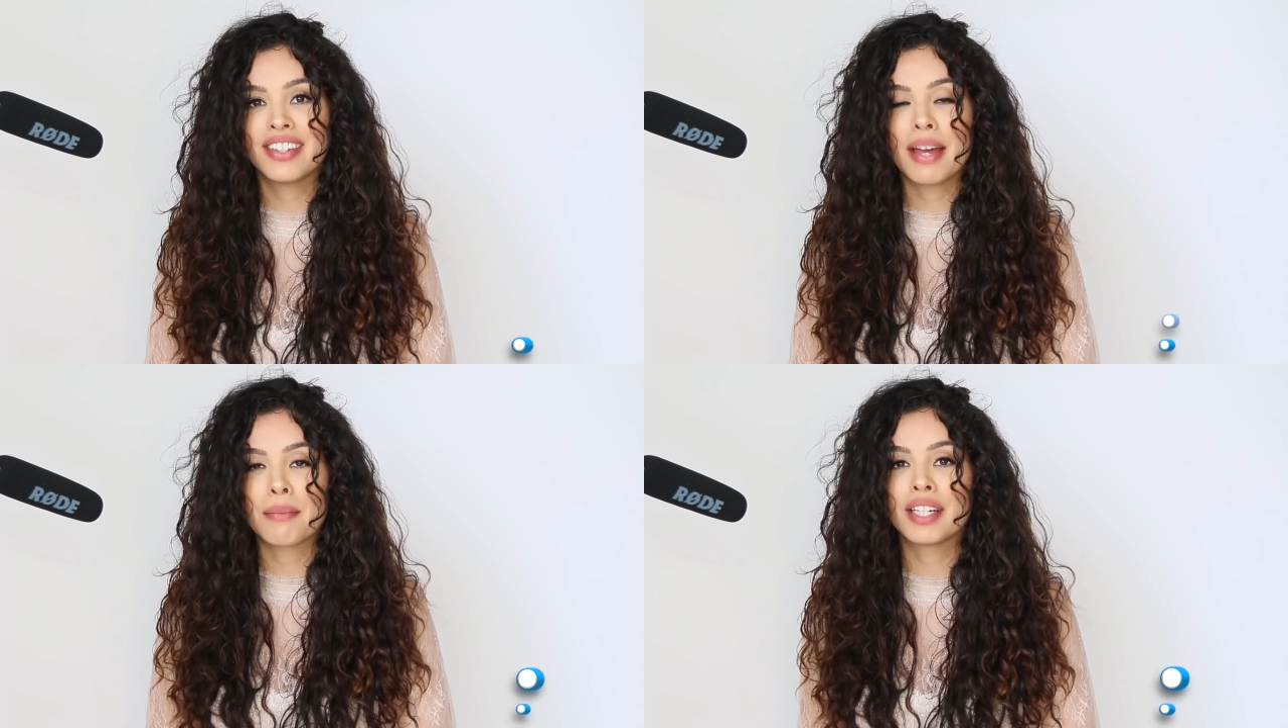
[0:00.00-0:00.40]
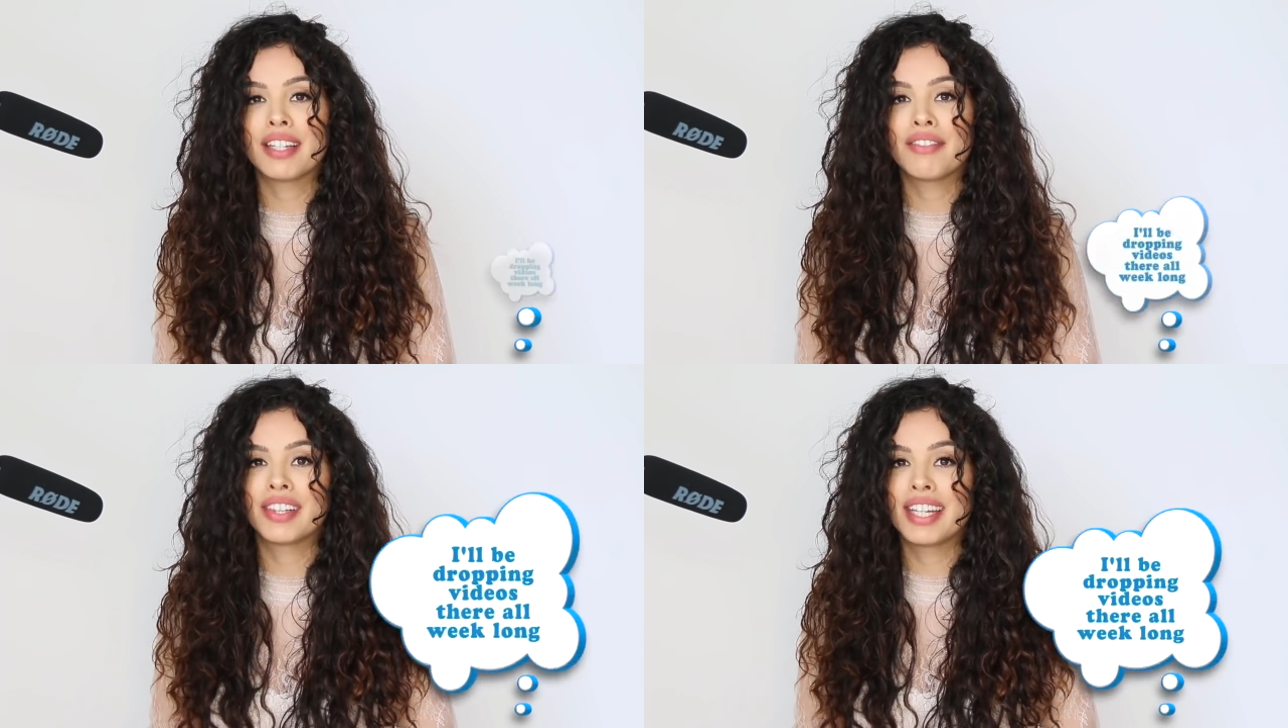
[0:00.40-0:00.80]
I'm going to
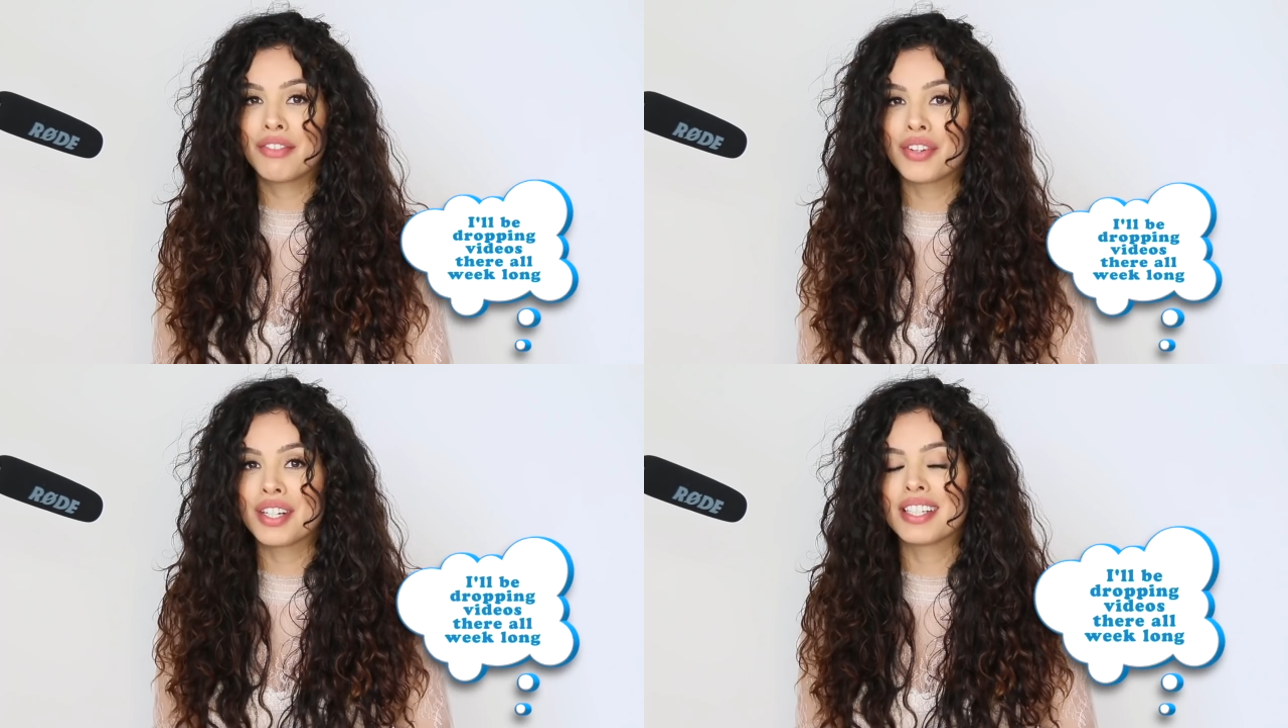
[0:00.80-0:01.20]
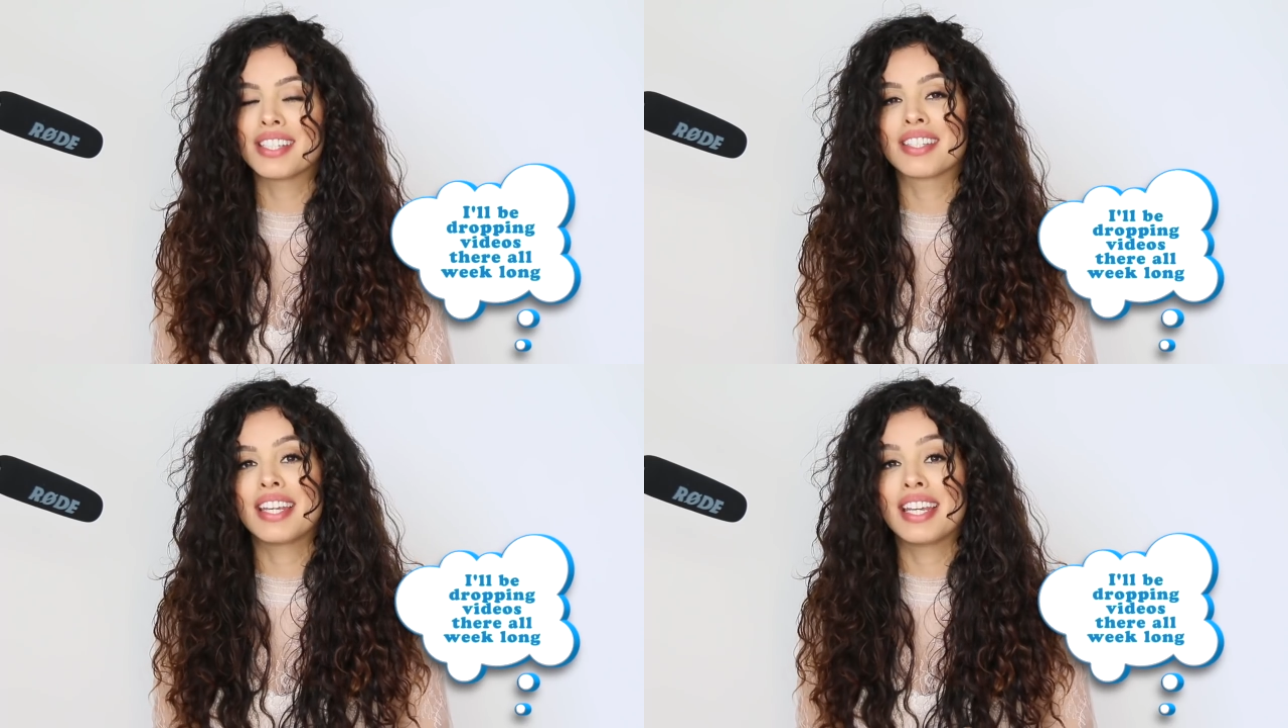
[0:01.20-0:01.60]
leave a link for it
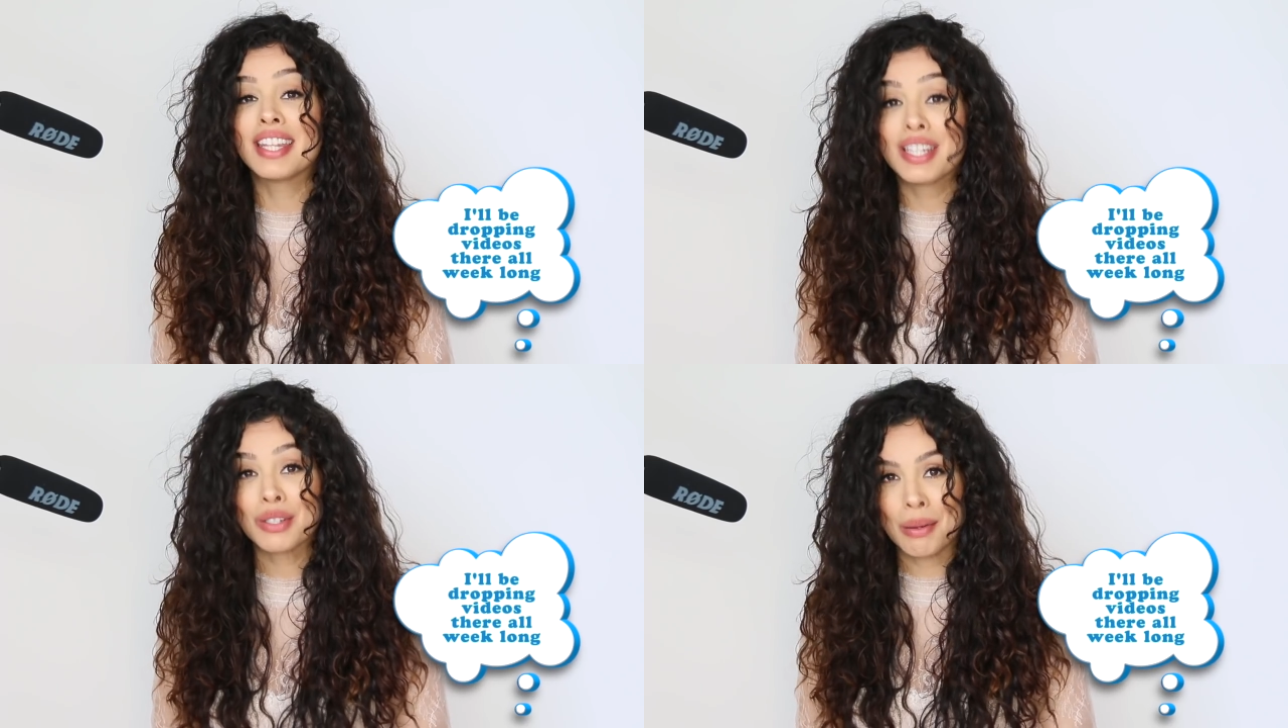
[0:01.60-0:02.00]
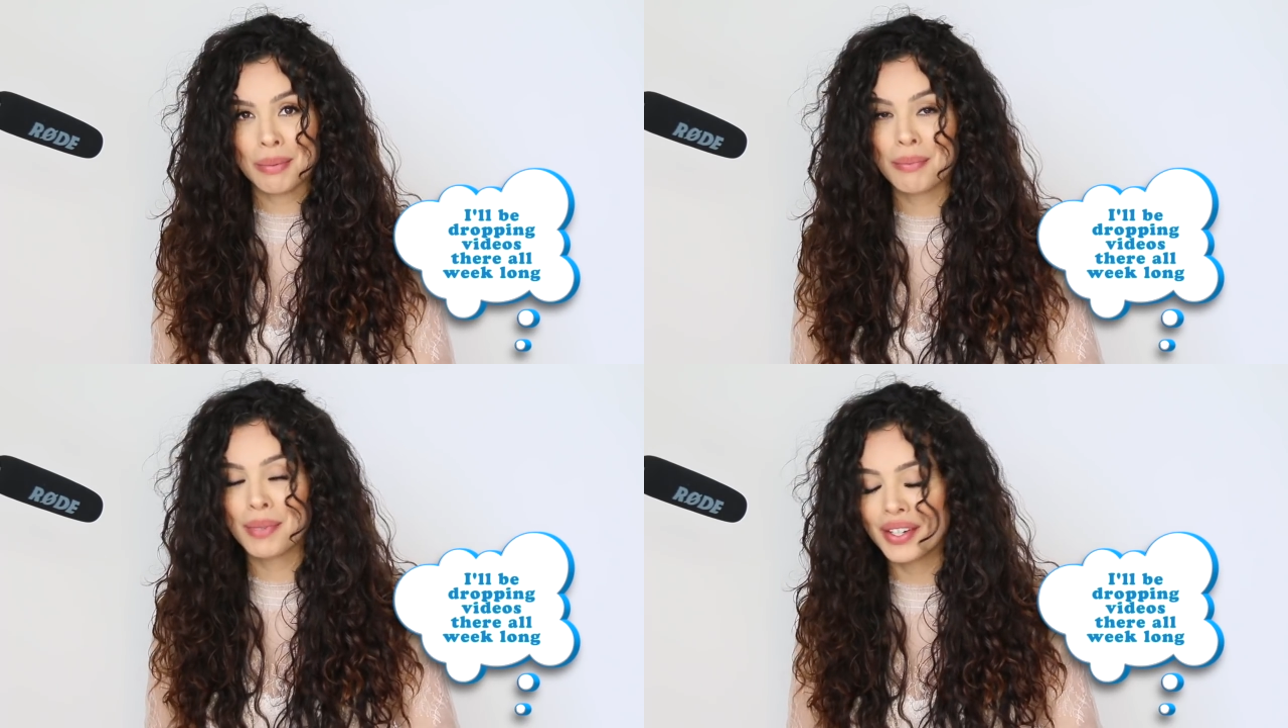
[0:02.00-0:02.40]
just in the
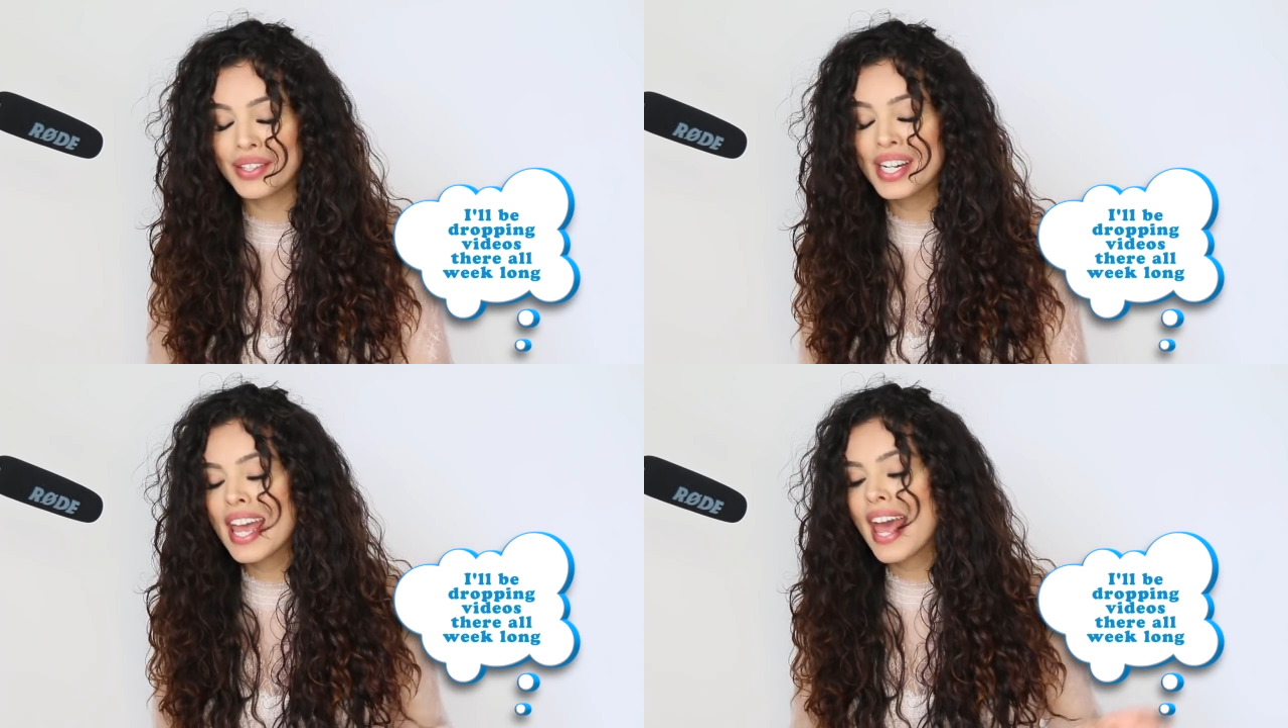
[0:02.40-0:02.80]
description below.